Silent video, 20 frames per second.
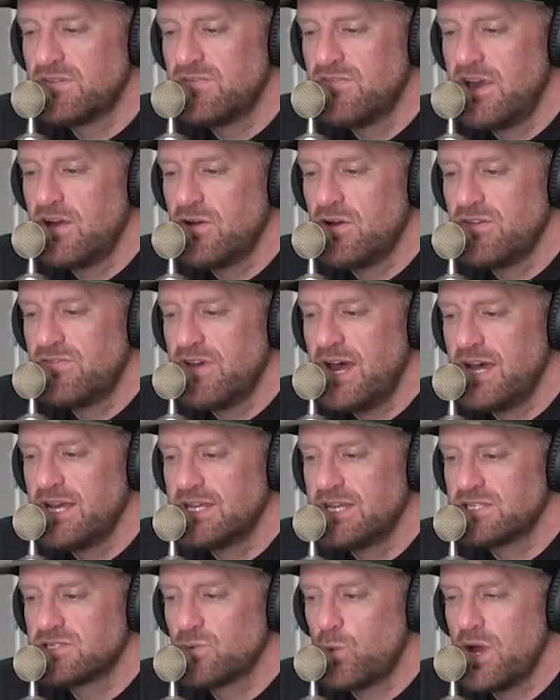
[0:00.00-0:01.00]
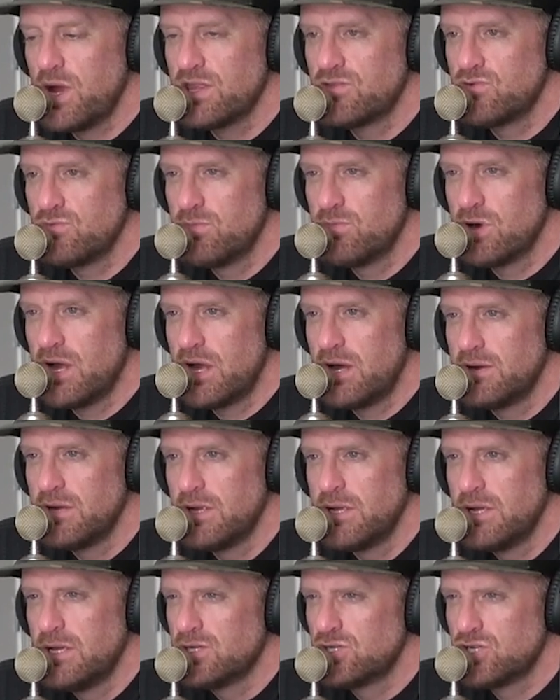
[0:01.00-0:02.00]
very fast, white through brown,
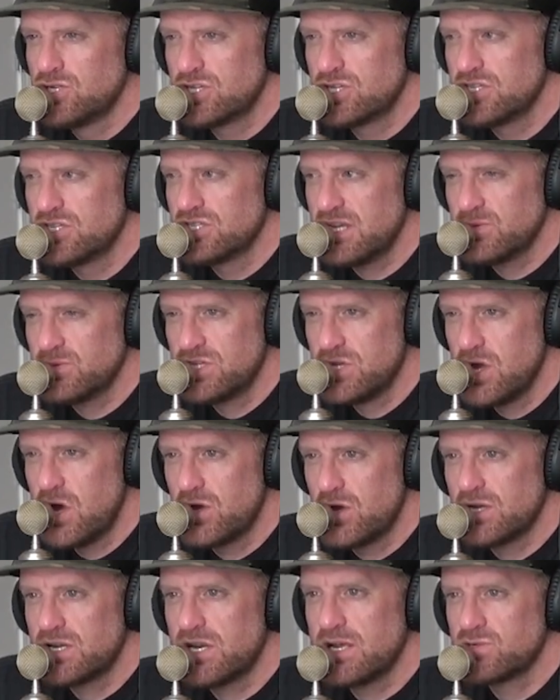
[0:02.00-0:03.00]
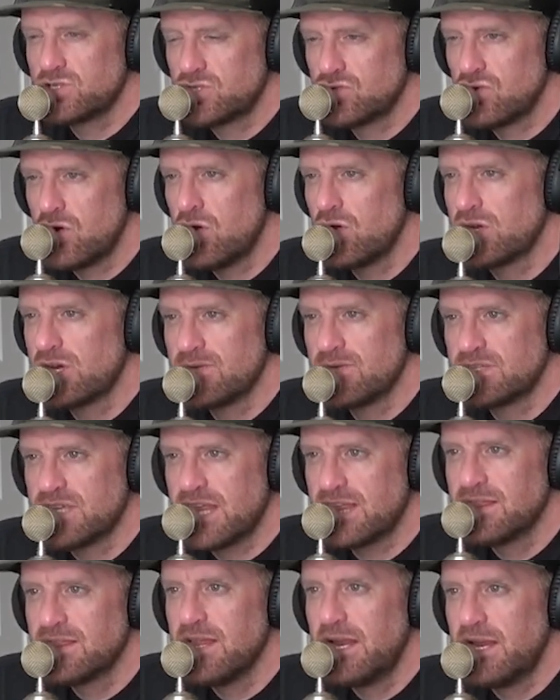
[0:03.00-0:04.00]
just because I was young and I was strong and I was
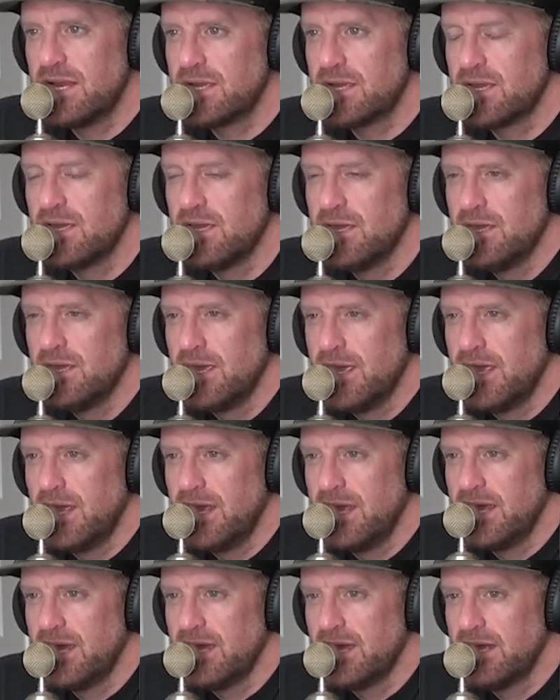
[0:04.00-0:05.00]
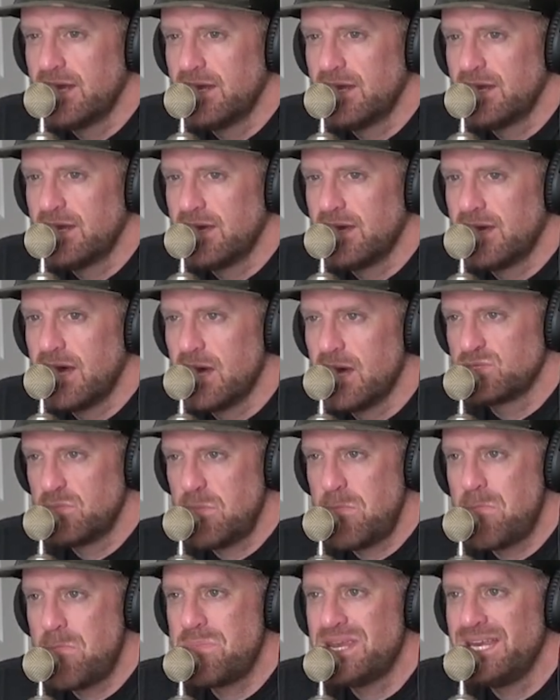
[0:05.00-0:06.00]
athletic and I
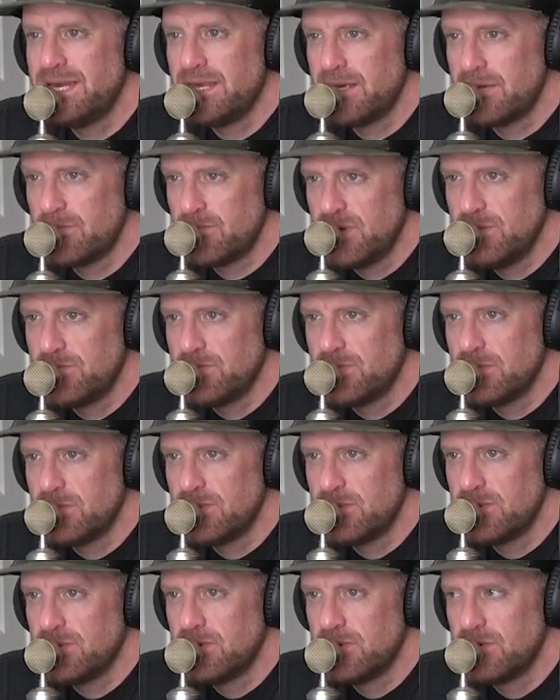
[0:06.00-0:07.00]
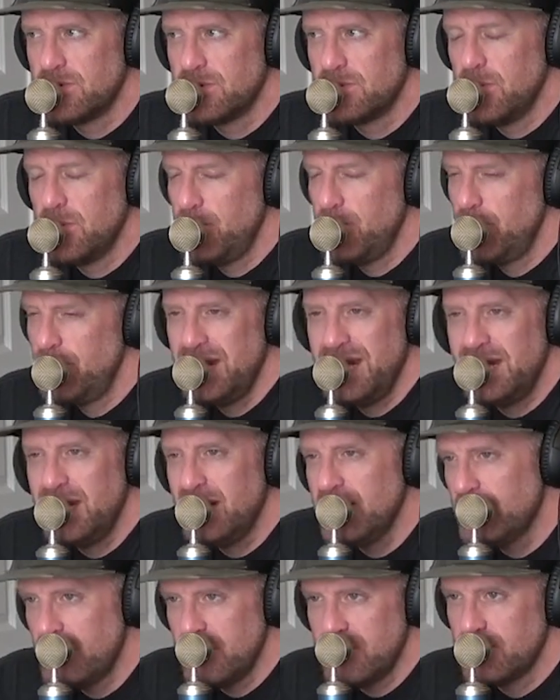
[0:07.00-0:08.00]
was beating people. Mm-hmm. But
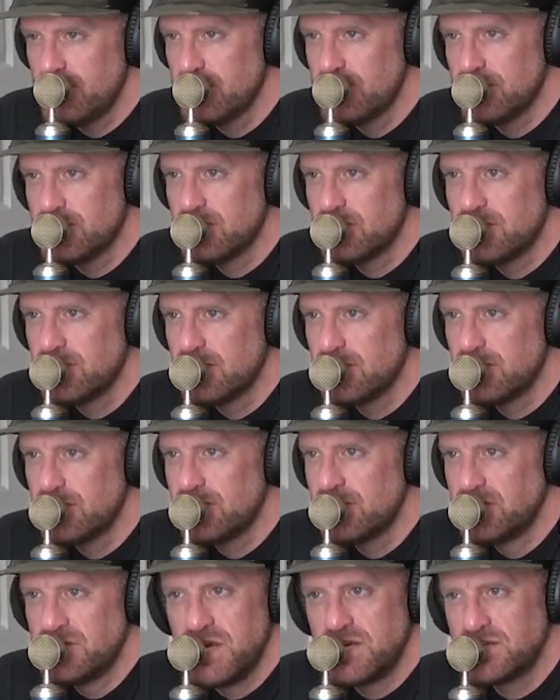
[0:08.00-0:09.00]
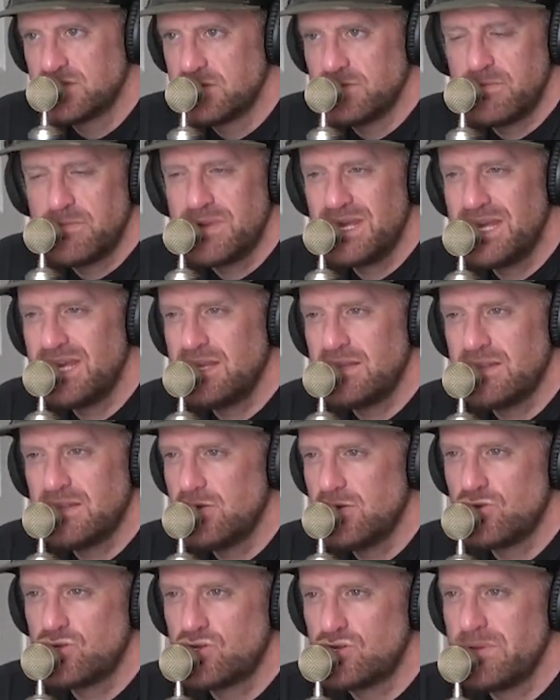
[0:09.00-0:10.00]
beating people doesn't mean
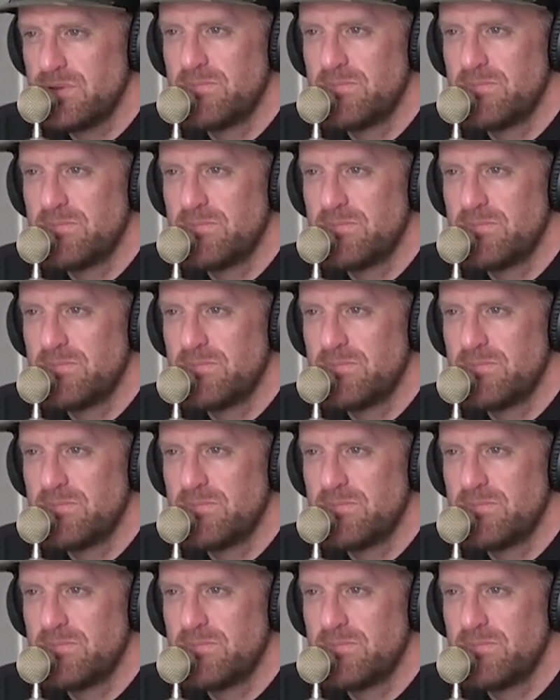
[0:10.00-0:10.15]
that you should be